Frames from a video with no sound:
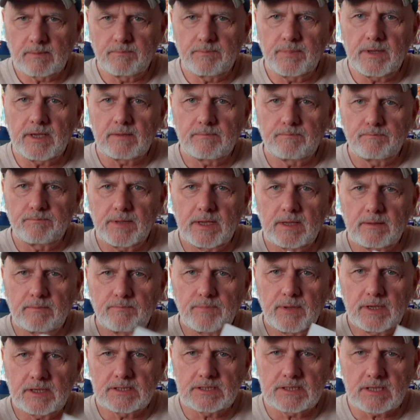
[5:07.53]
big big
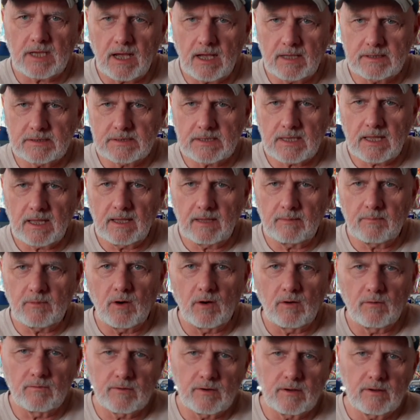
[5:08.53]
big shots came
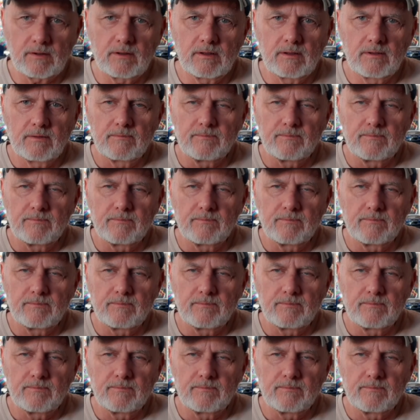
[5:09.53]
over,